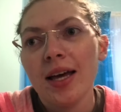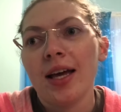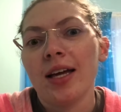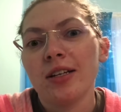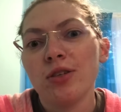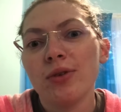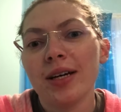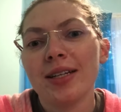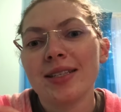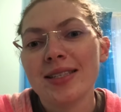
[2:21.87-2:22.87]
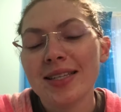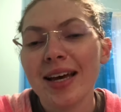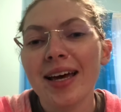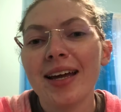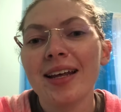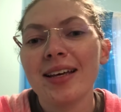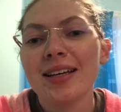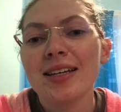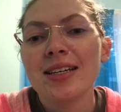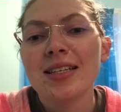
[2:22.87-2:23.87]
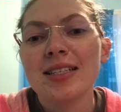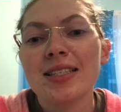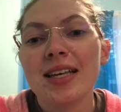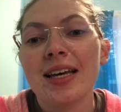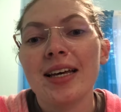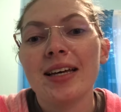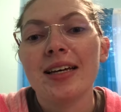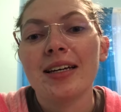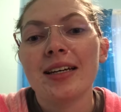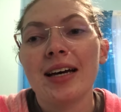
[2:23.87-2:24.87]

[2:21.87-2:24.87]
And you can instead say,